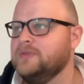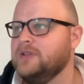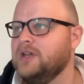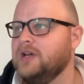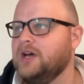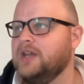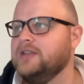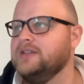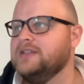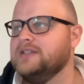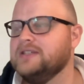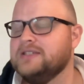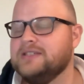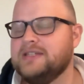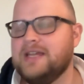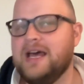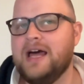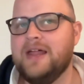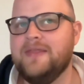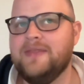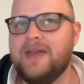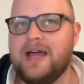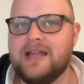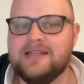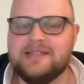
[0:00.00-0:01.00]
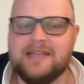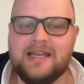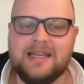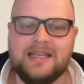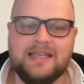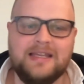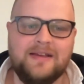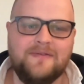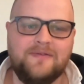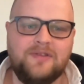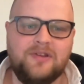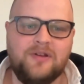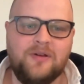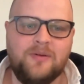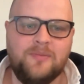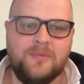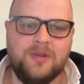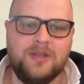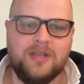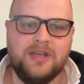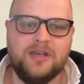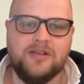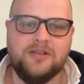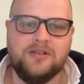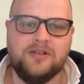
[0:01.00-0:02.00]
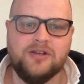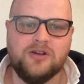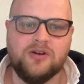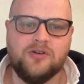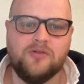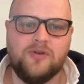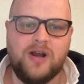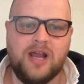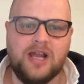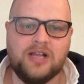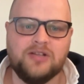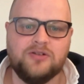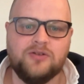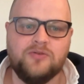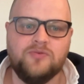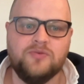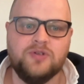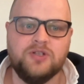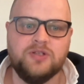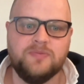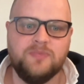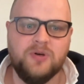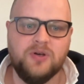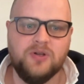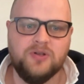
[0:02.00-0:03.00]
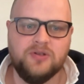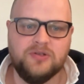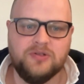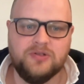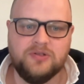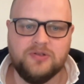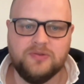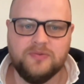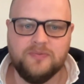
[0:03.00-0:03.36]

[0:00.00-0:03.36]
understand that and give them the correct response.